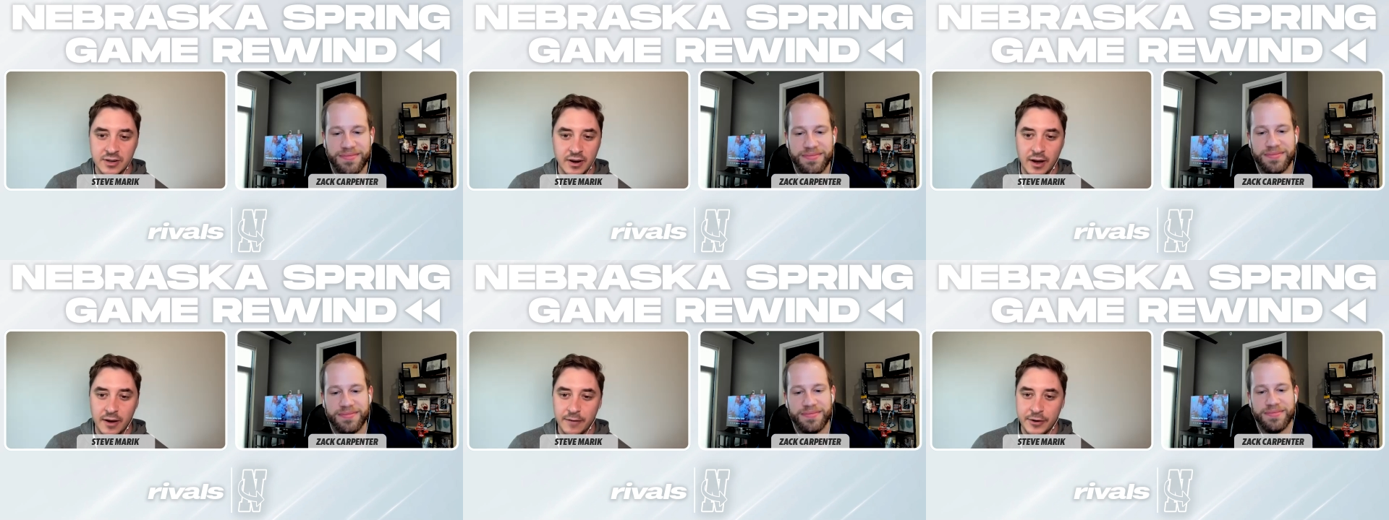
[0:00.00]

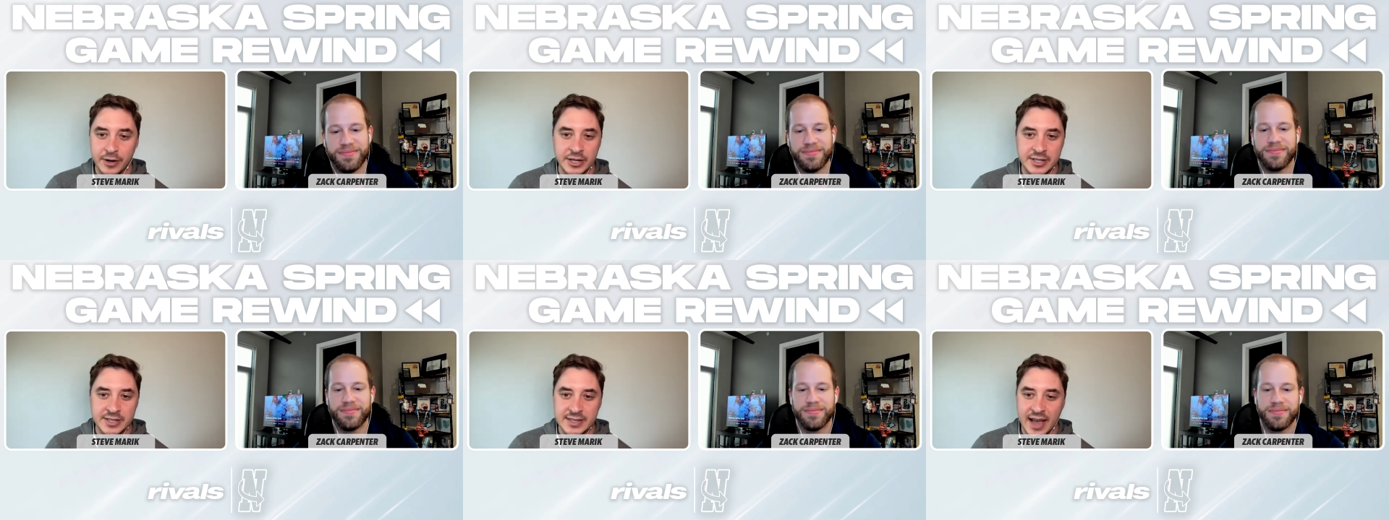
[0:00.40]
Speaker 1: uh, for
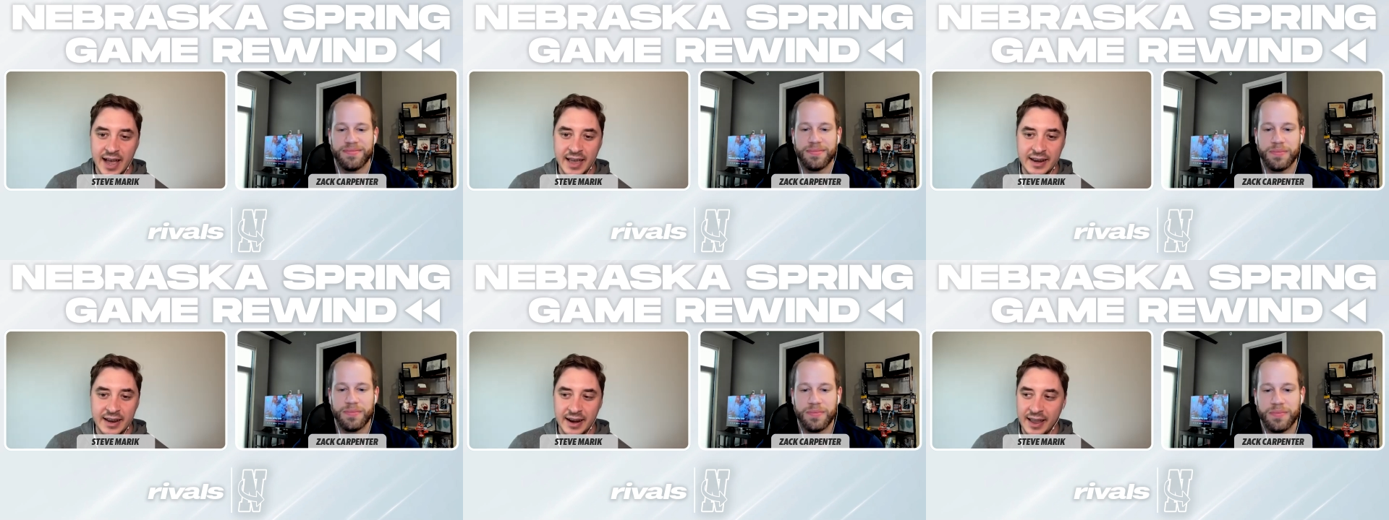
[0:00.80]
each
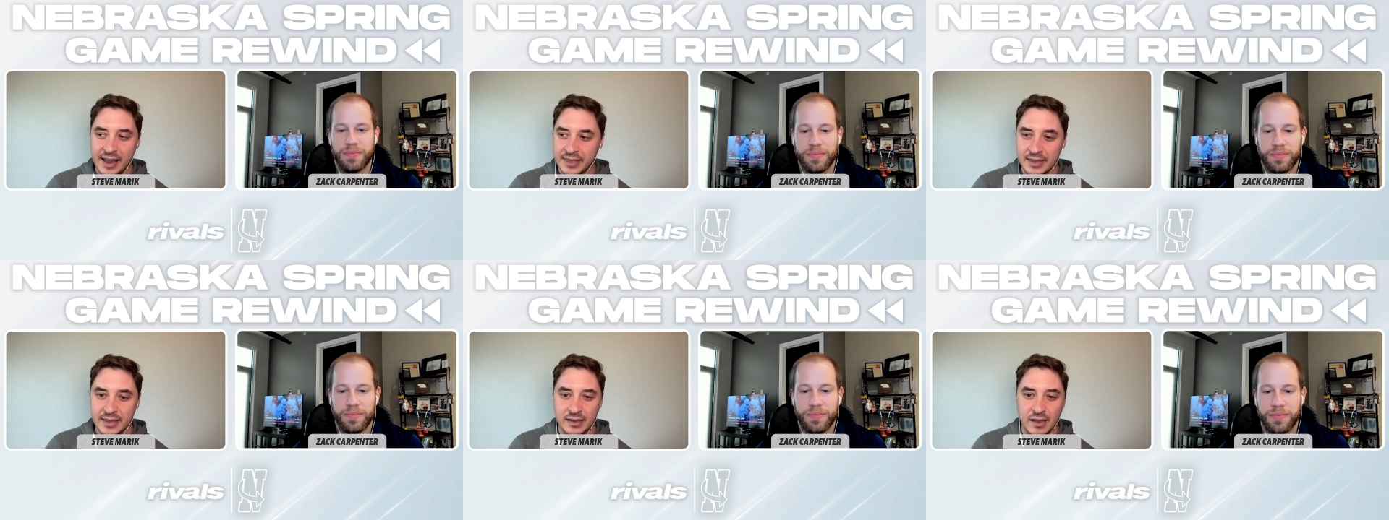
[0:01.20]
side, and I
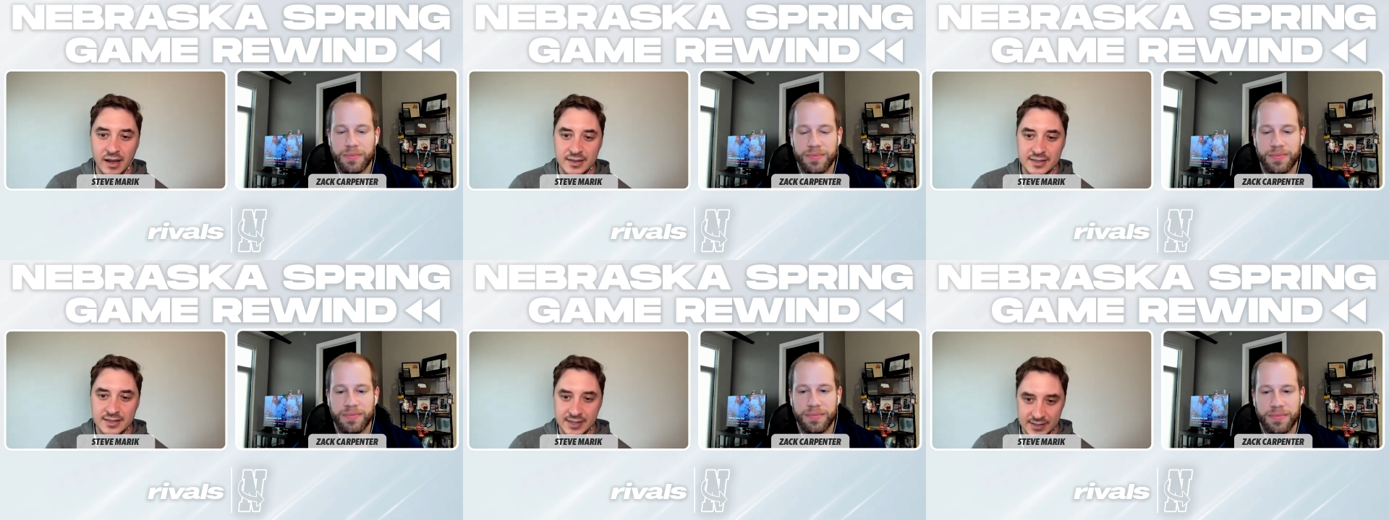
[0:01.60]
think you
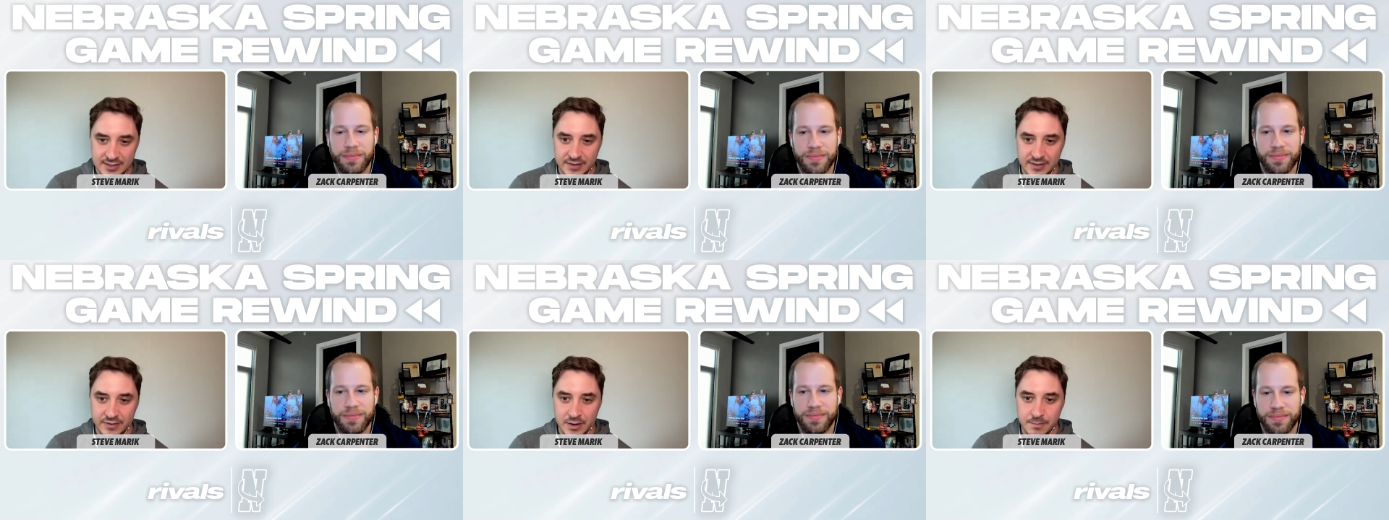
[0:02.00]
lost
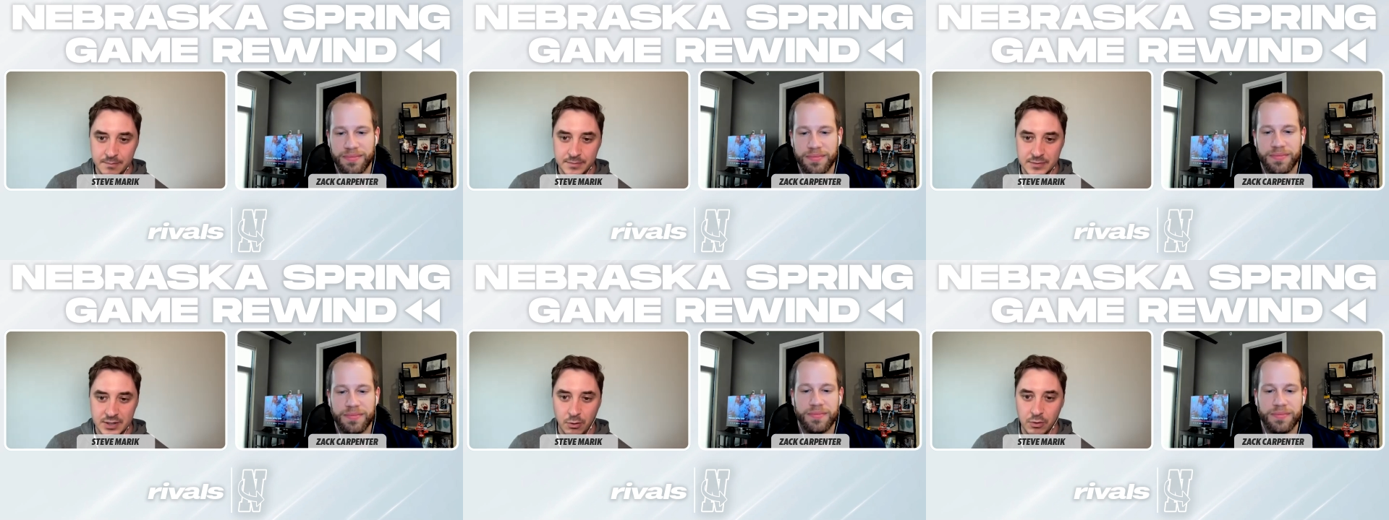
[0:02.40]
six of
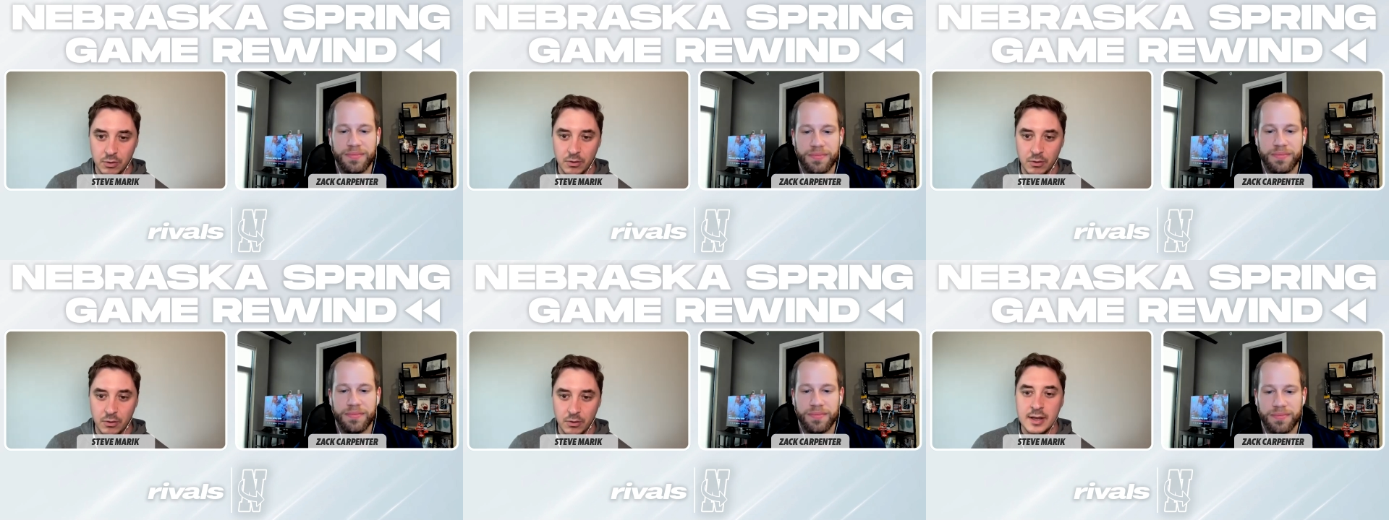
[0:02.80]
them
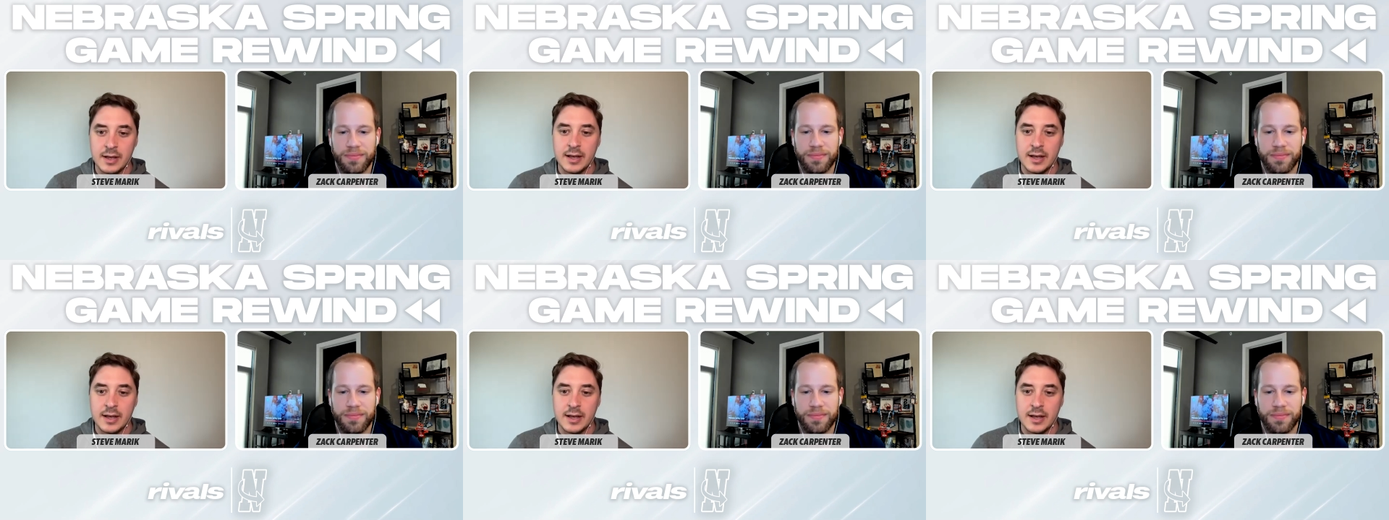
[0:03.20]
total.